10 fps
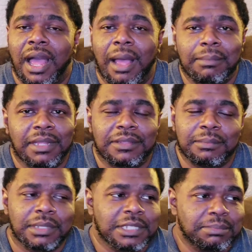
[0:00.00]
I'm nothing
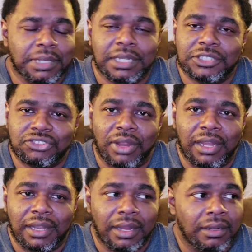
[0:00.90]
but a sponge
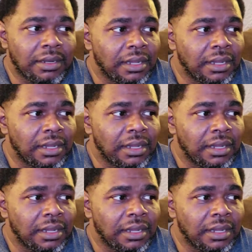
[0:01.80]
right now.